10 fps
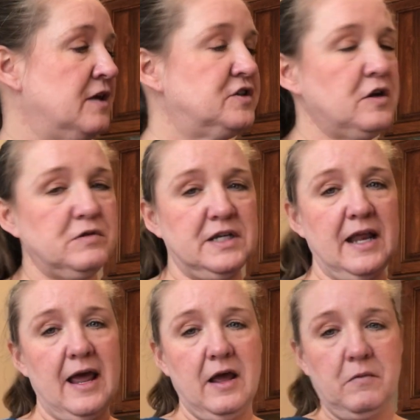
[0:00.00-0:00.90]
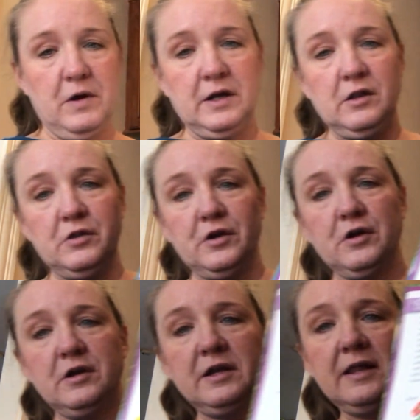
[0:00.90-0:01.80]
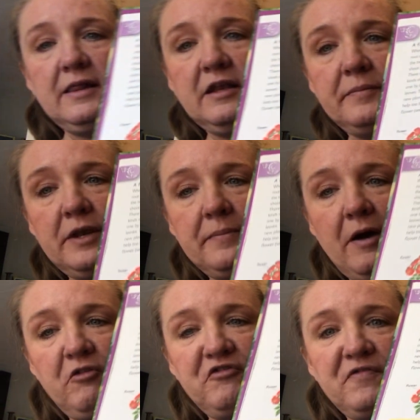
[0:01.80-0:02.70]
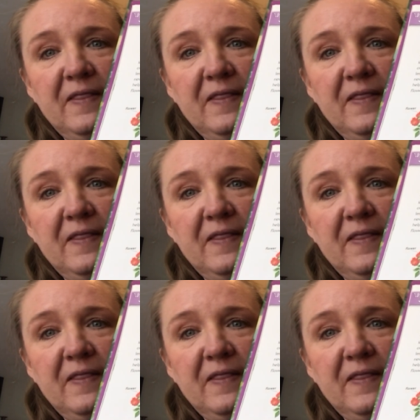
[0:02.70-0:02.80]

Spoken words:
So today we're going to learn a little bit about